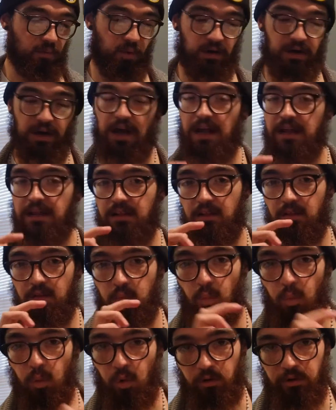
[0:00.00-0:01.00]
We're not
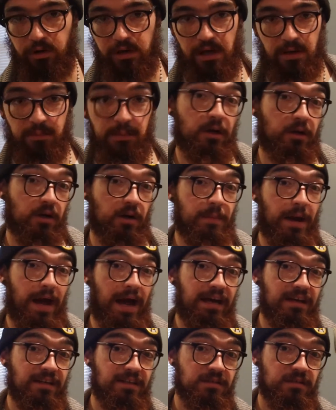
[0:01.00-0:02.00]
worrying about our
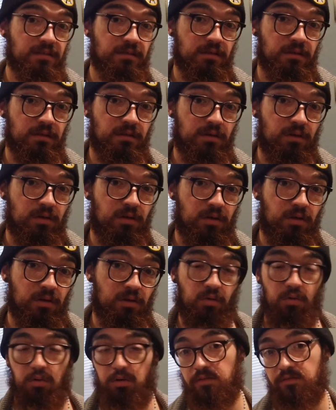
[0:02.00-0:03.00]
past
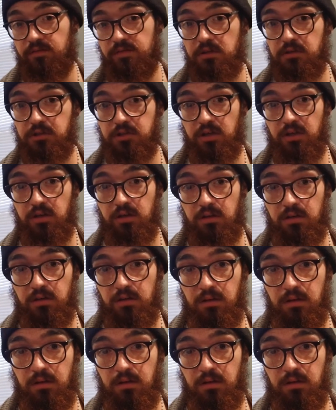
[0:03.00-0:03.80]
or the future.